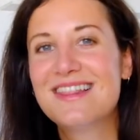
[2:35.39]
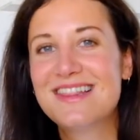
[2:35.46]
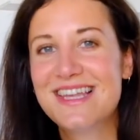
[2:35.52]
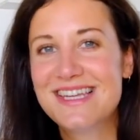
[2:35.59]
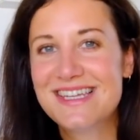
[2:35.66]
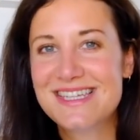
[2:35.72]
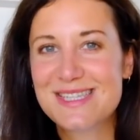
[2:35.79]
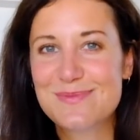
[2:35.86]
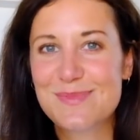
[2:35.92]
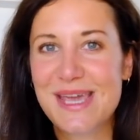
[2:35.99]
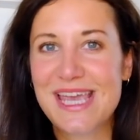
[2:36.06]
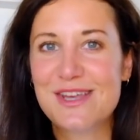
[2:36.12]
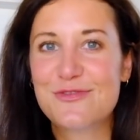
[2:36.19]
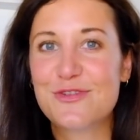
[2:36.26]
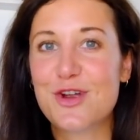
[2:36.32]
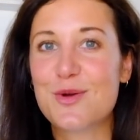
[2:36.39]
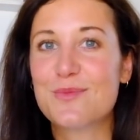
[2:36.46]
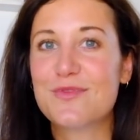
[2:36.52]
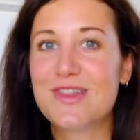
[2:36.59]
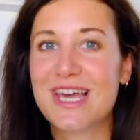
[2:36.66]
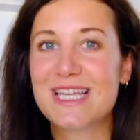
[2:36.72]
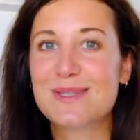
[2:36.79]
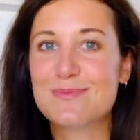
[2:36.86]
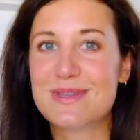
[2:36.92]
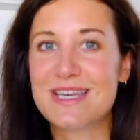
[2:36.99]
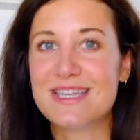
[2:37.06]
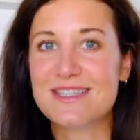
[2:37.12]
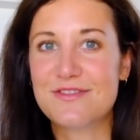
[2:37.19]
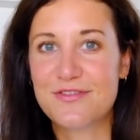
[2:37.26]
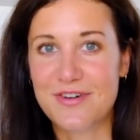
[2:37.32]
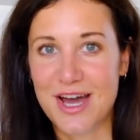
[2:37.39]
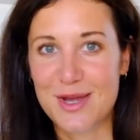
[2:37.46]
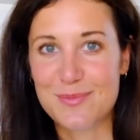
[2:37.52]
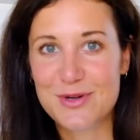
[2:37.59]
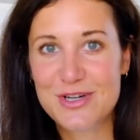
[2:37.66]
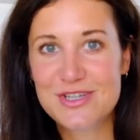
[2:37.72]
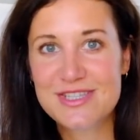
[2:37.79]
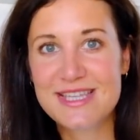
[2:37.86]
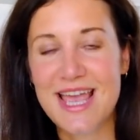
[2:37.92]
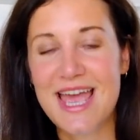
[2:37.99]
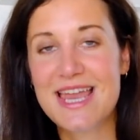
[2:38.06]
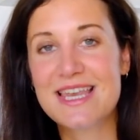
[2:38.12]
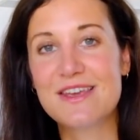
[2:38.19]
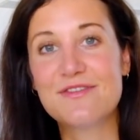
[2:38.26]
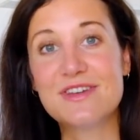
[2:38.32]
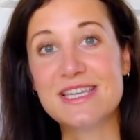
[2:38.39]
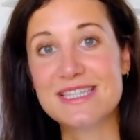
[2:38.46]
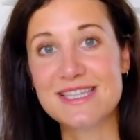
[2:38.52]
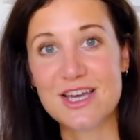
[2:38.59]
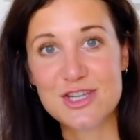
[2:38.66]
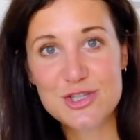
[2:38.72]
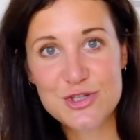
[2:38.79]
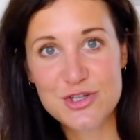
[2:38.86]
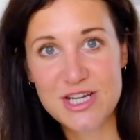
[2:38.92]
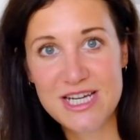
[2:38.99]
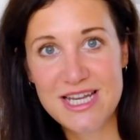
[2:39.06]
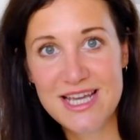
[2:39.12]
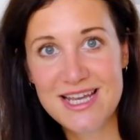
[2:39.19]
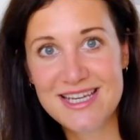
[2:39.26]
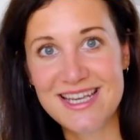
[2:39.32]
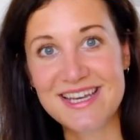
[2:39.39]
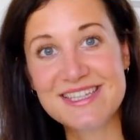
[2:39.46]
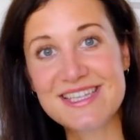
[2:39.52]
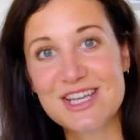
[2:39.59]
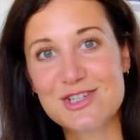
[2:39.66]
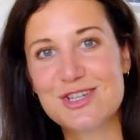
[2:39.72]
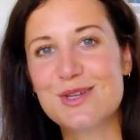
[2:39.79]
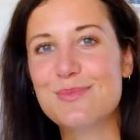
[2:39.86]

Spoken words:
Linen is made from flax plant fibers, and if it is untreated, it is actually